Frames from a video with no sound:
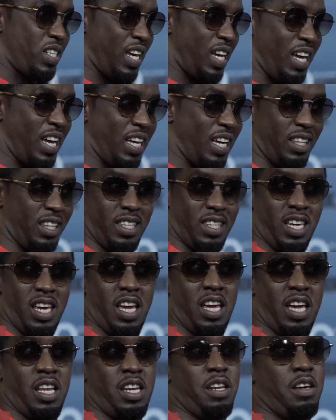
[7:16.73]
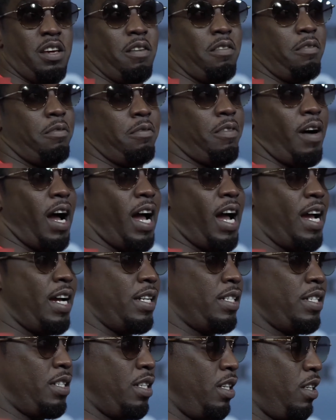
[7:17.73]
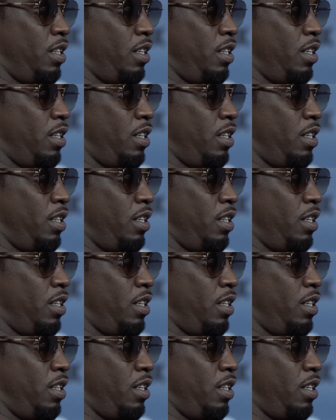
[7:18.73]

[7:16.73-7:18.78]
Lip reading: He was the face, but they owned